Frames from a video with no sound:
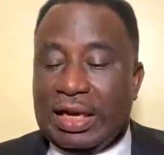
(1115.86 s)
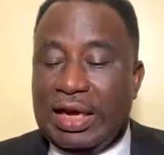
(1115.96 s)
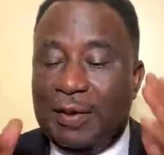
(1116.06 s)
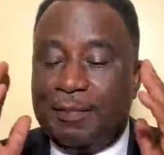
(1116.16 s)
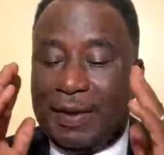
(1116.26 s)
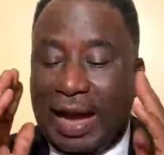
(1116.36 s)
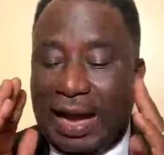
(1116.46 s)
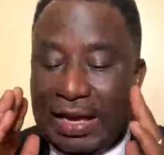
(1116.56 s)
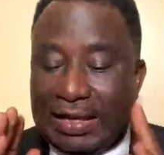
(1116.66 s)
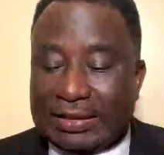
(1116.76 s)
kept
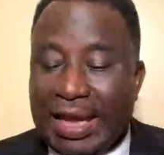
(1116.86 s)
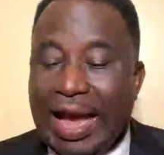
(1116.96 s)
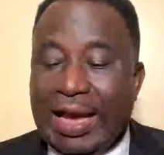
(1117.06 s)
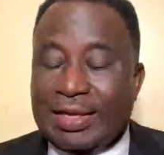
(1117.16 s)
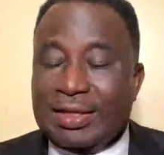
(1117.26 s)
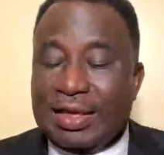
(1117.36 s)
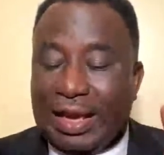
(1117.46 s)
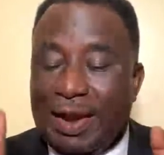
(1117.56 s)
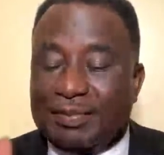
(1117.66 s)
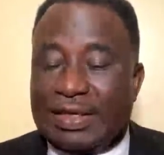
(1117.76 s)
his
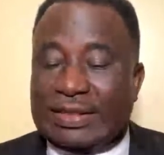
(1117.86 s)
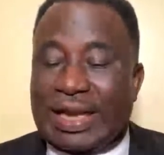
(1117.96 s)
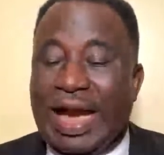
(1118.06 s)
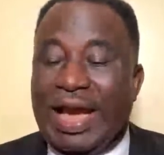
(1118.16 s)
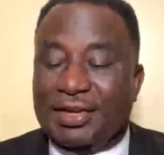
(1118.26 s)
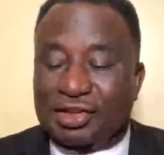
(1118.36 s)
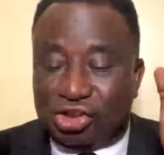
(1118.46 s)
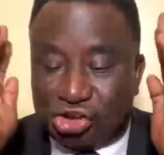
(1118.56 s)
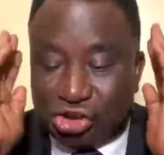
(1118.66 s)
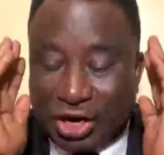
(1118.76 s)
eyes
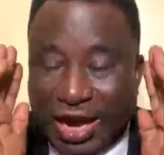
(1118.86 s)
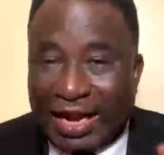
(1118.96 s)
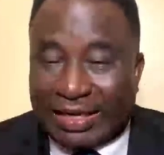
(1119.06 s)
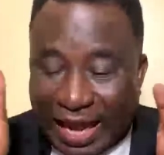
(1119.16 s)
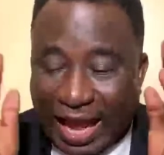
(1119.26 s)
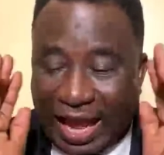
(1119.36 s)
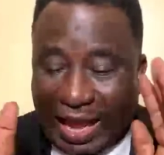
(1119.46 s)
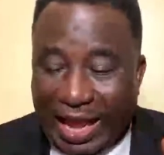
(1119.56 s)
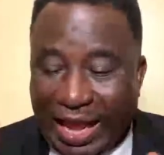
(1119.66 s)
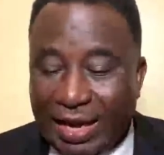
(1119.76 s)
straight
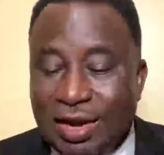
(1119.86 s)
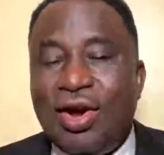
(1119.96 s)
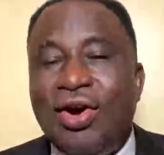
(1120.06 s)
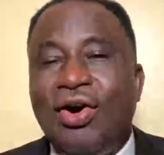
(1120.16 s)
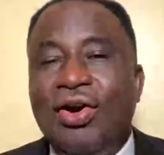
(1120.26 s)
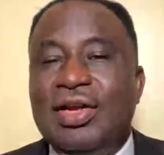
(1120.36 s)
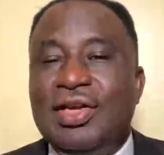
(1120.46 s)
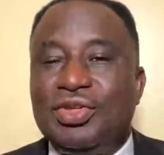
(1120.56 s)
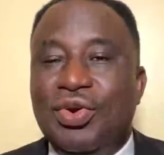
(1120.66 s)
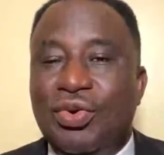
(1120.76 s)
ahead on
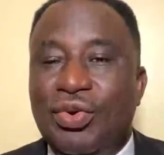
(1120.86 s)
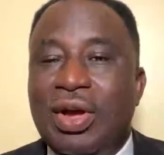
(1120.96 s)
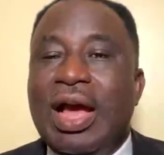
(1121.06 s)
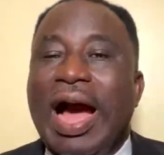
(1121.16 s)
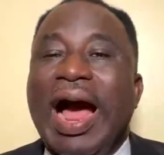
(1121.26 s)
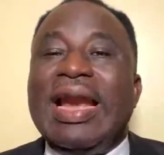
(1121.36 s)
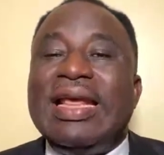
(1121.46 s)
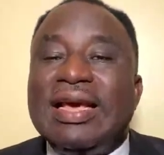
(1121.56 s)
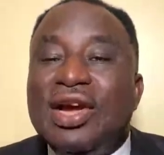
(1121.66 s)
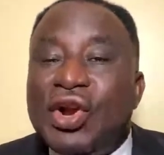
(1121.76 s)
his goal and
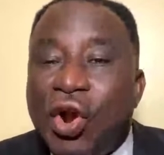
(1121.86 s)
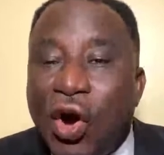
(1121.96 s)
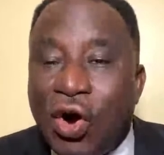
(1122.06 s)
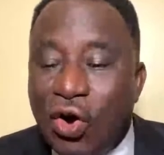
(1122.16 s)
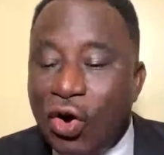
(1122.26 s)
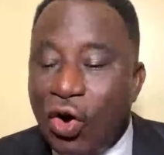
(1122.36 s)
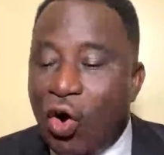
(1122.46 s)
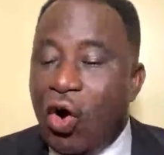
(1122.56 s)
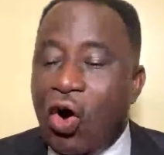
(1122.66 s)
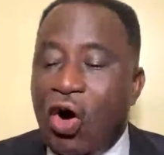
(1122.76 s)
ignore
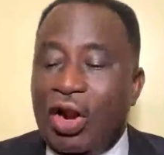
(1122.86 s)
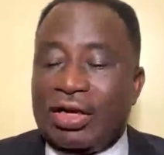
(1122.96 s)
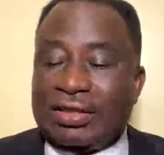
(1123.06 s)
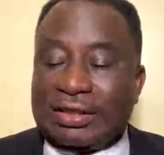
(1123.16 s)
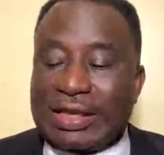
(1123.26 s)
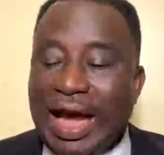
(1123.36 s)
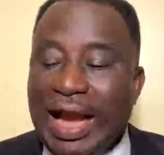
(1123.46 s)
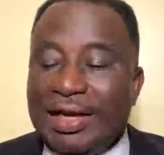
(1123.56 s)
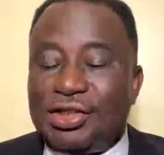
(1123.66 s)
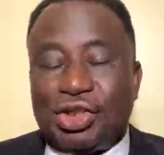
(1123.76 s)
all
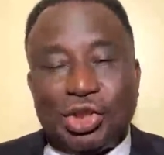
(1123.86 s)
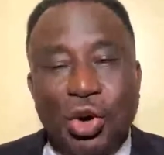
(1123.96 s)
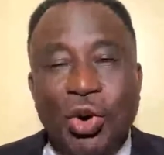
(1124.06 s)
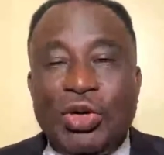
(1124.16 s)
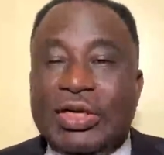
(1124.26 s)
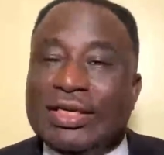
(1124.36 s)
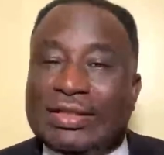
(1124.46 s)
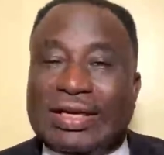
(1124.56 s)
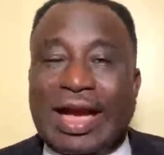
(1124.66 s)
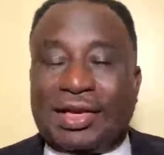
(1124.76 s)
sideshow
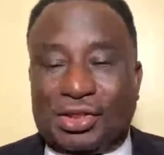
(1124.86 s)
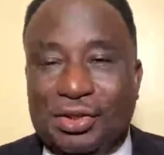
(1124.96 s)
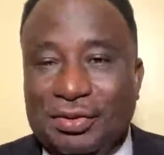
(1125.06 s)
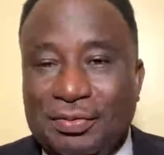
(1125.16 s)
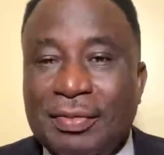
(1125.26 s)
distraction.